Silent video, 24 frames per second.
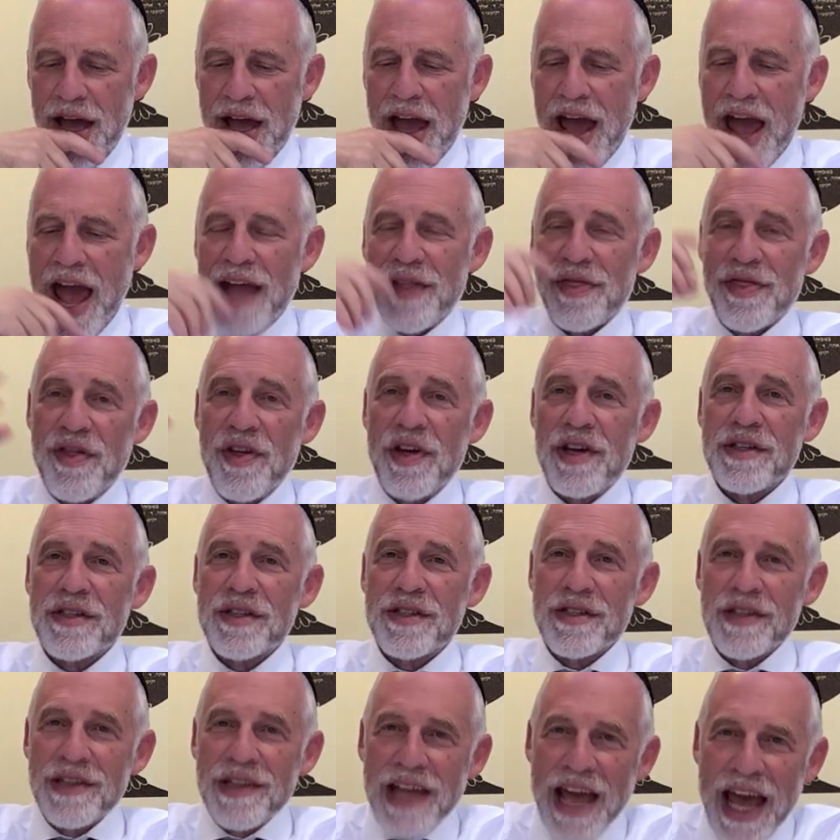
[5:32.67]
at
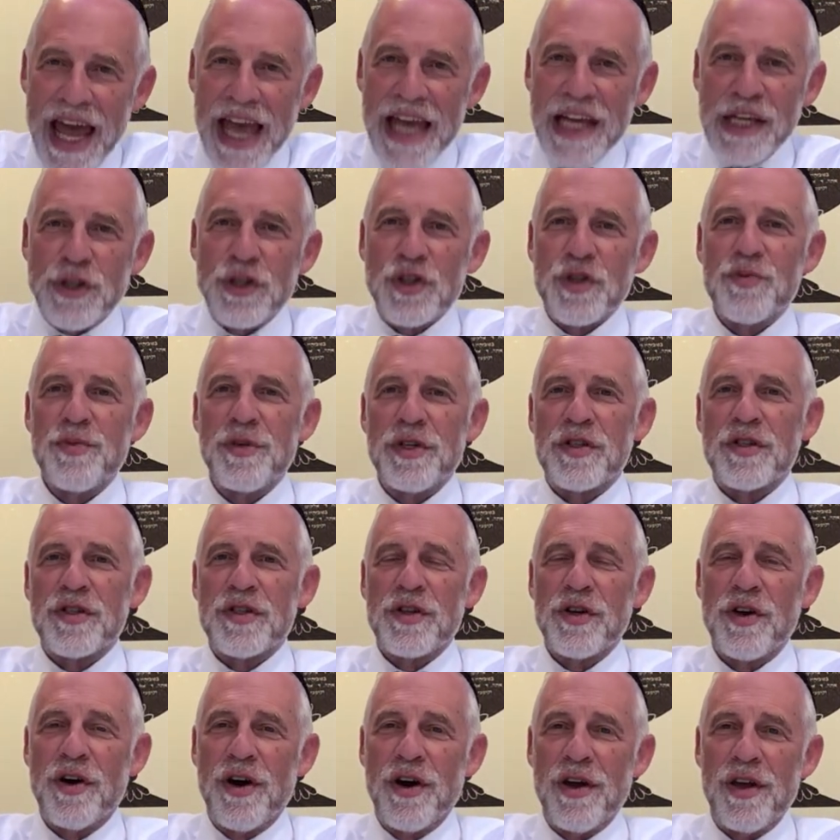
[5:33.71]
this Lees
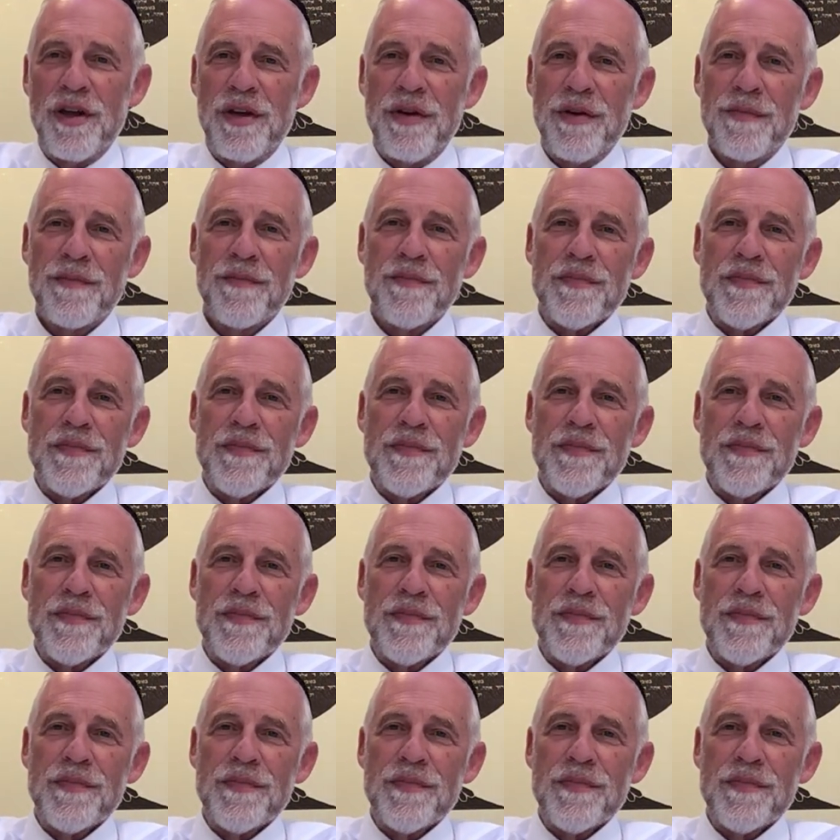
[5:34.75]
Mitzoy,